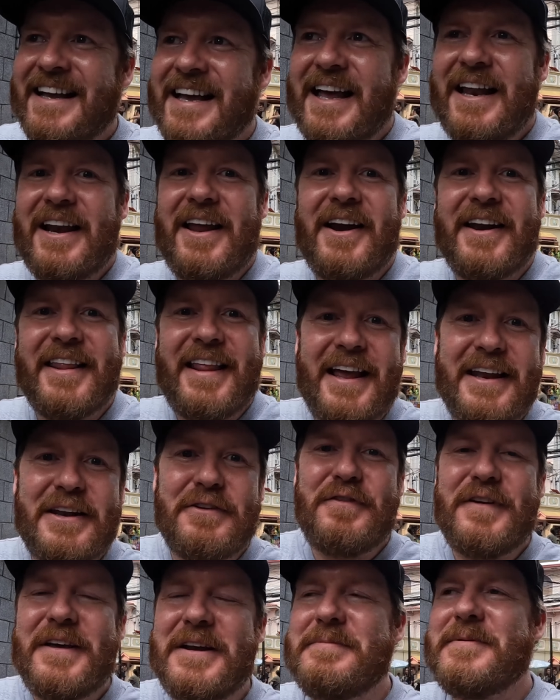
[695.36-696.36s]
A lot of that in the
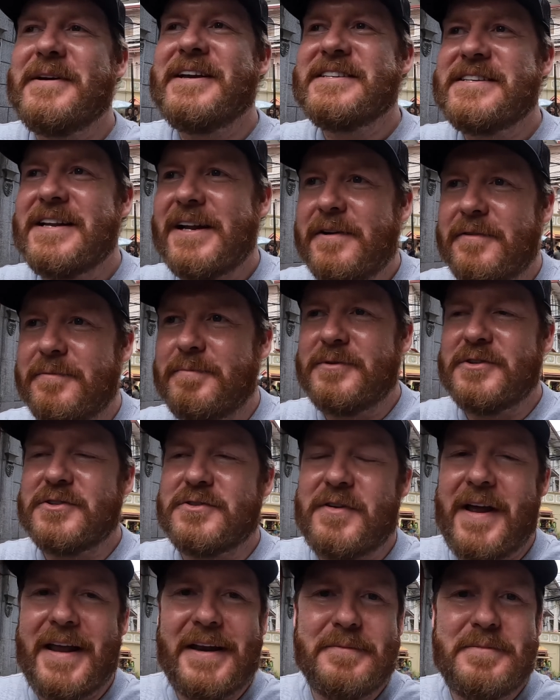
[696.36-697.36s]
Philippines, a lot of
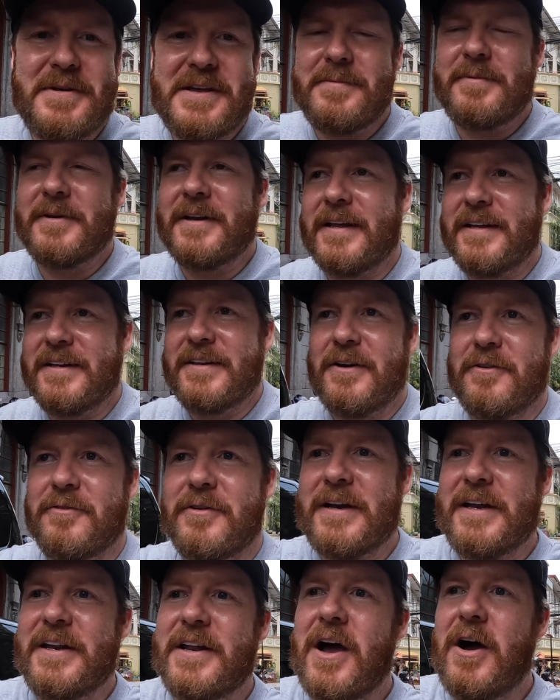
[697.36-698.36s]
just random people that you don't
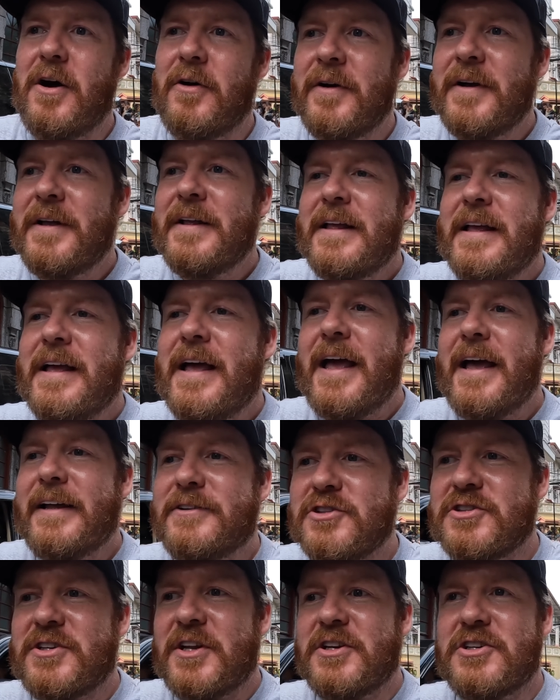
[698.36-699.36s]
really know,
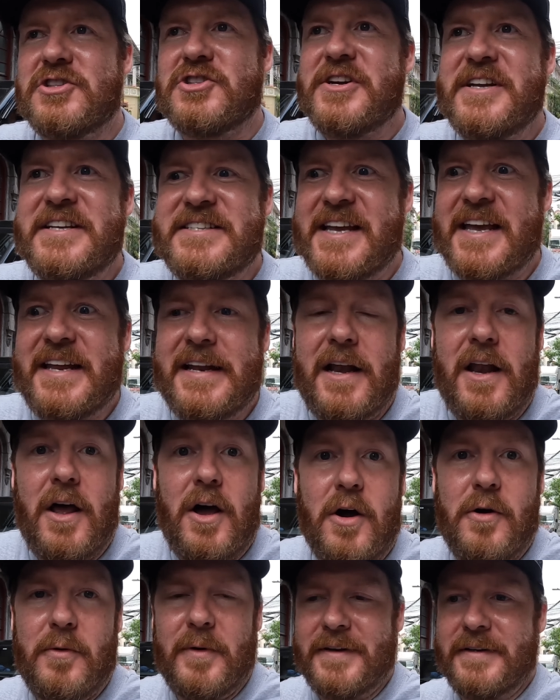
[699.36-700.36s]
just on the street saying
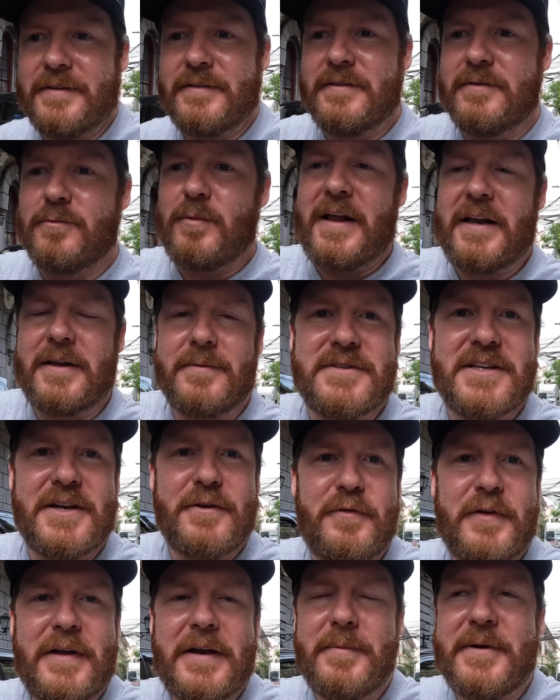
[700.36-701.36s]
hello and welcome to
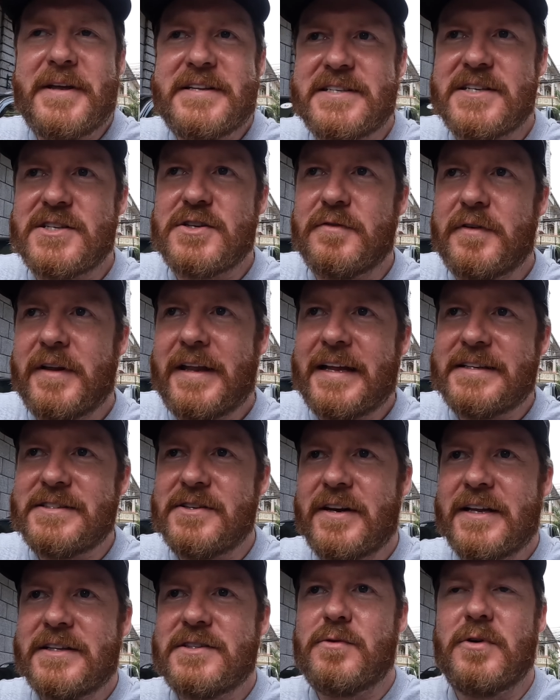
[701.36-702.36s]
the Philippines and stuff like that,
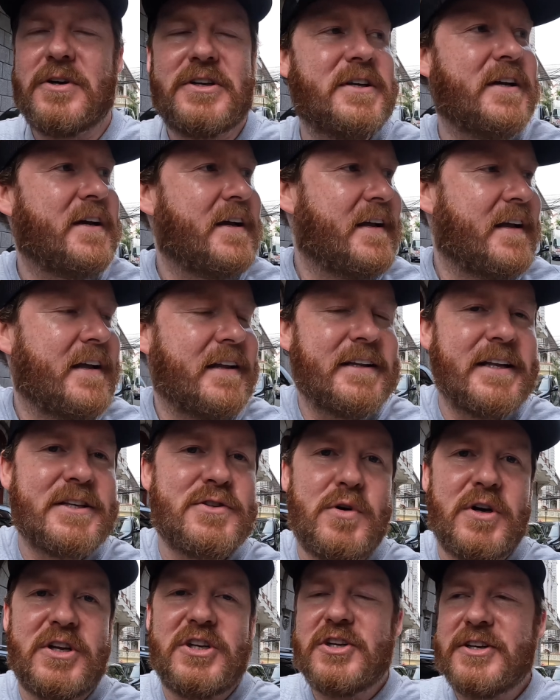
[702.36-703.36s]
so that's quite
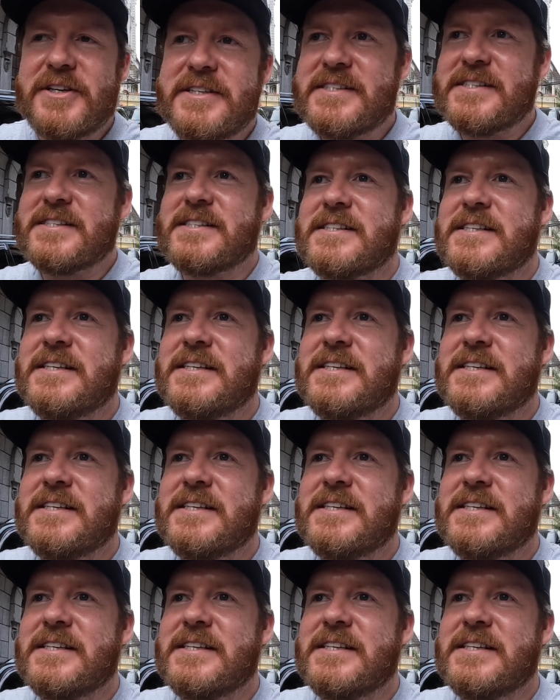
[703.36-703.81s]
nice.